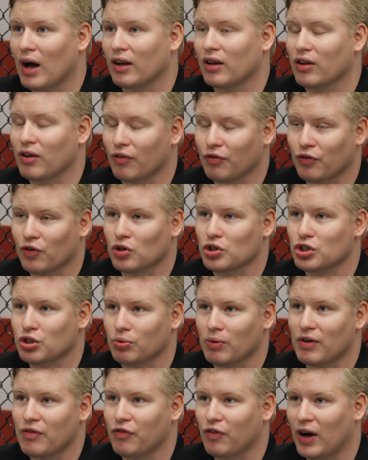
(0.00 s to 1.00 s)
out of their first
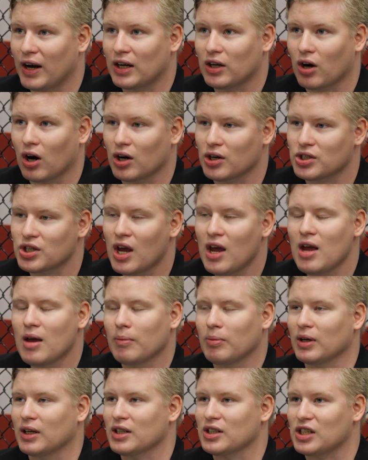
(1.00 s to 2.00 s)
three fight cards
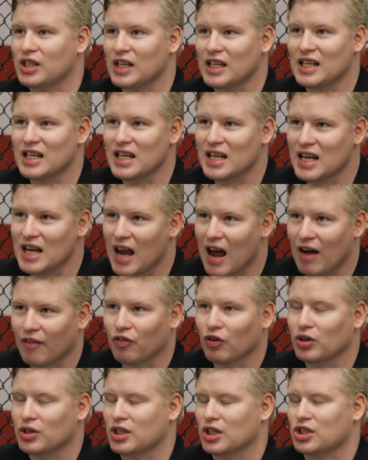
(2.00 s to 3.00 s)
because he
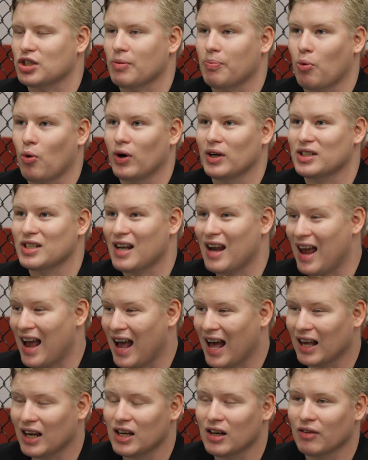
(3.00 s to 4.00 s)
never disappoints in
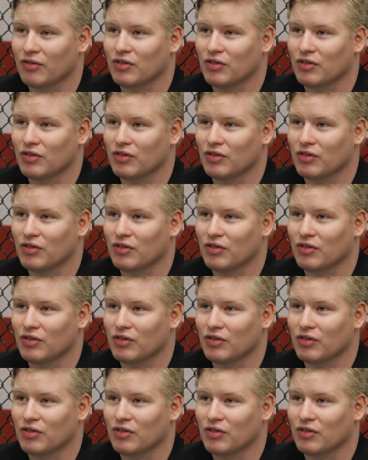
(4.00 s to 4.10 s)
any